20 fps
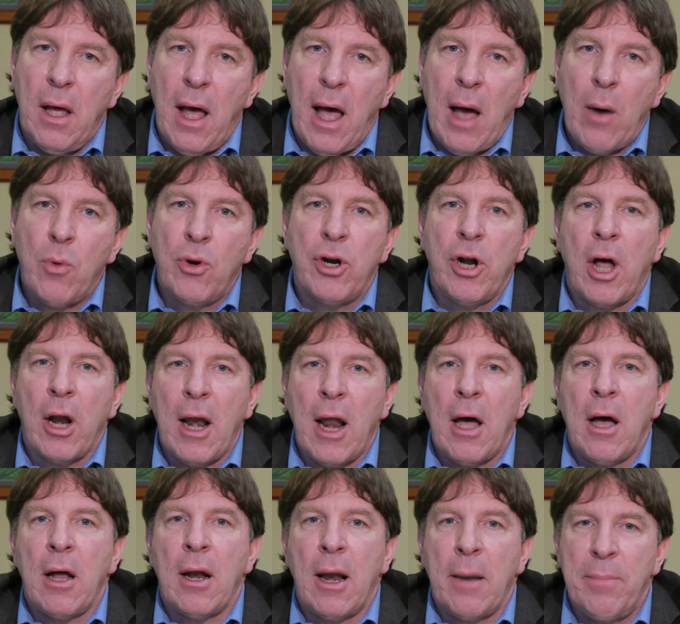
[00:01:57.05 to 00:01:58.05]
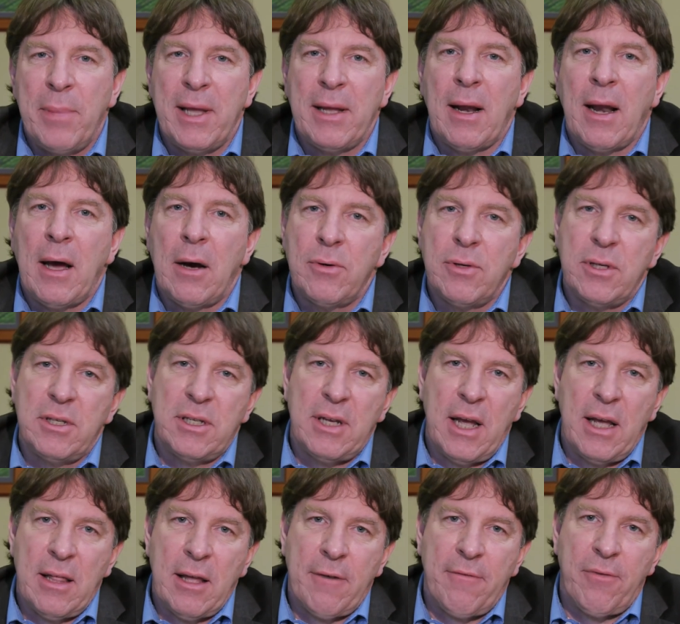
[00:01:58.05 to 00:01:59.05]
I would not be allowed to
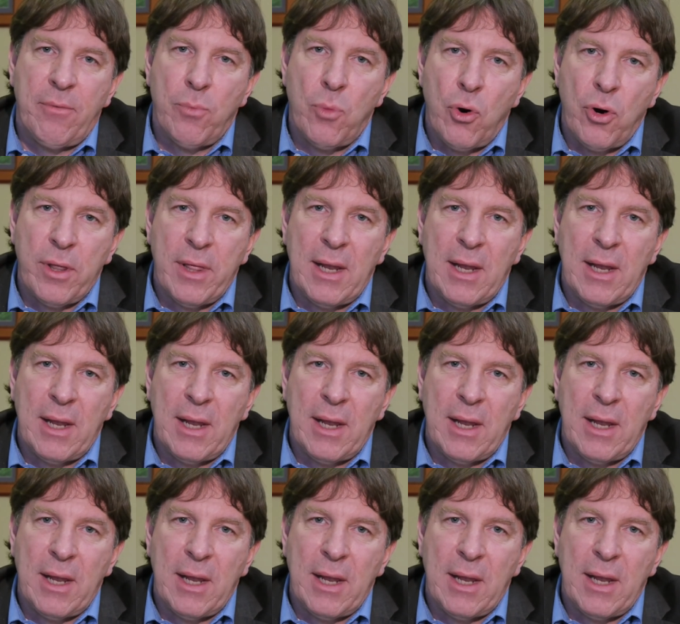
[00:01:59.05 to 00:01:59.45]
stay there for more